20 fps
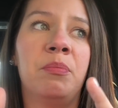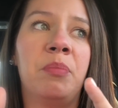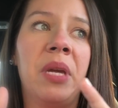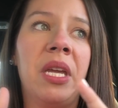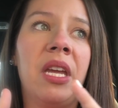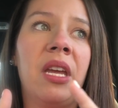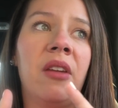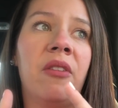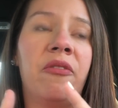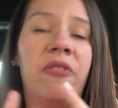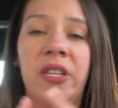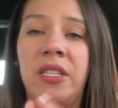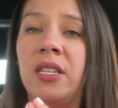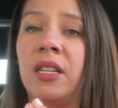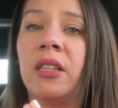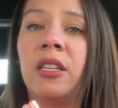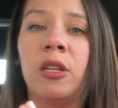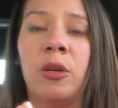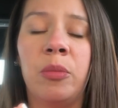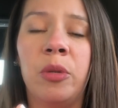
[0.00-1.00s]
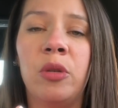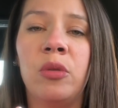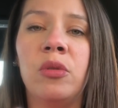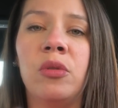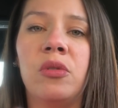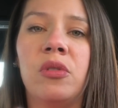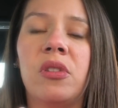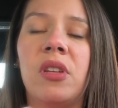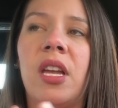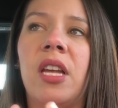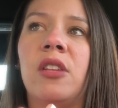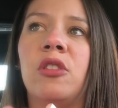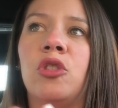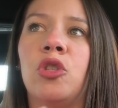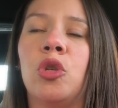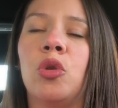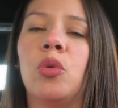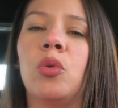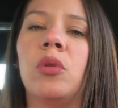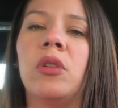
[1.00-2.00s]
being physically abused,
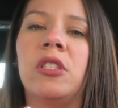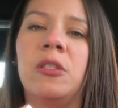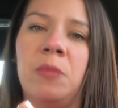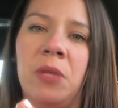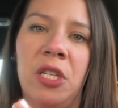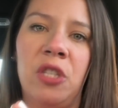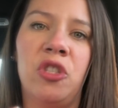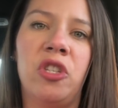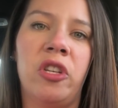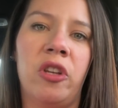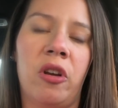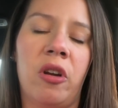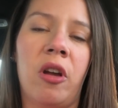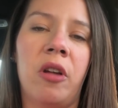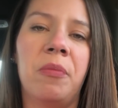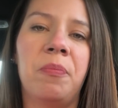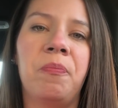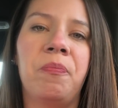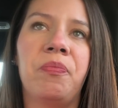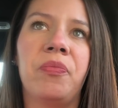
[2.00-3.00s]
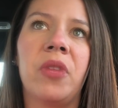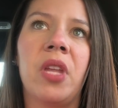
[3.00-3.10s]
and 2 is being cheated on.